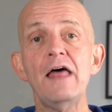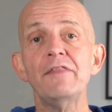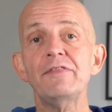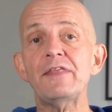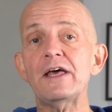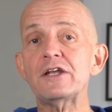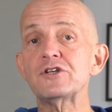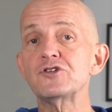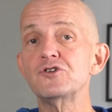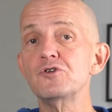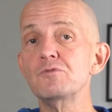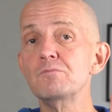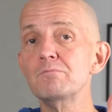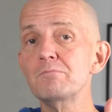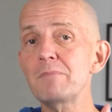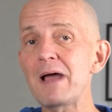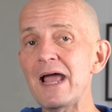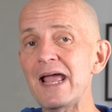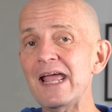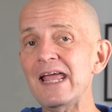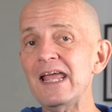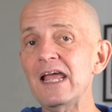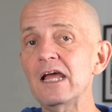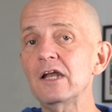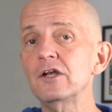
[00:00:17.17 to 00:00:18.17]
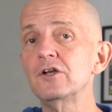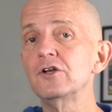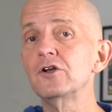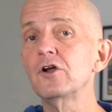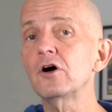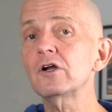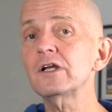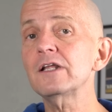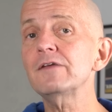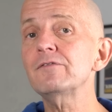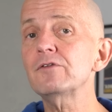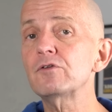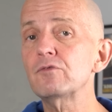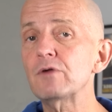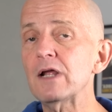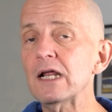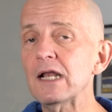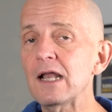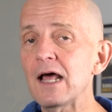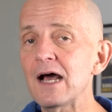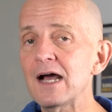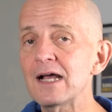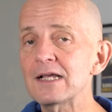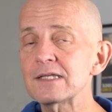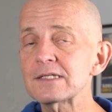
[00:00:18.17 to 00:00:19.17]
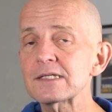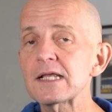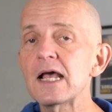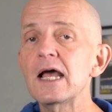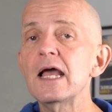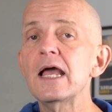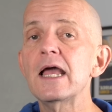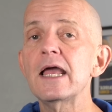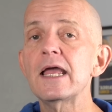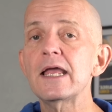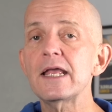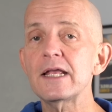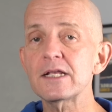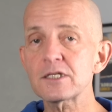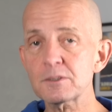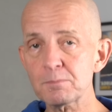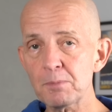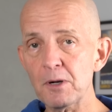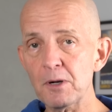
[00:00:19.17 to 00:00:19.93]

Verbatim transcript: that you may not even realize is